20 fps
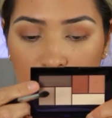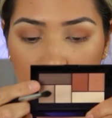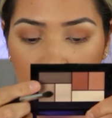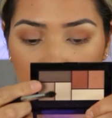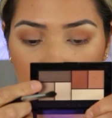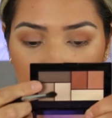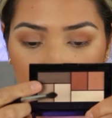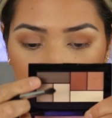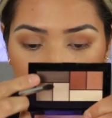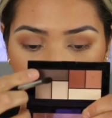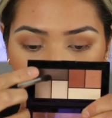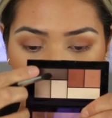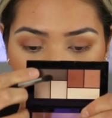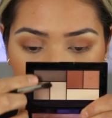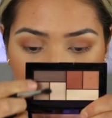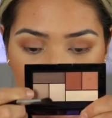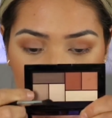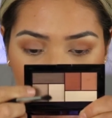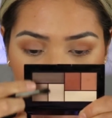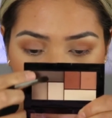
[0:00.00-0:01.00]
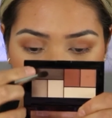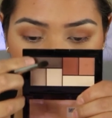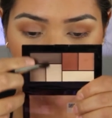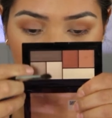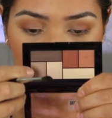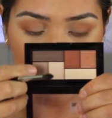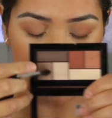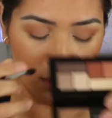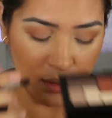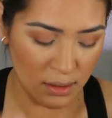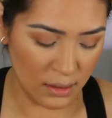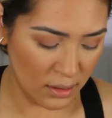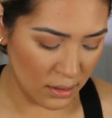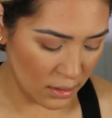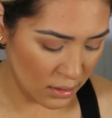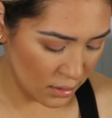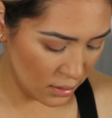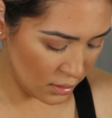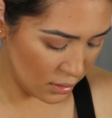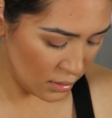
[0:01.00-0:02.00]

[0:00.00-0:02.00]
the darkest shades right here.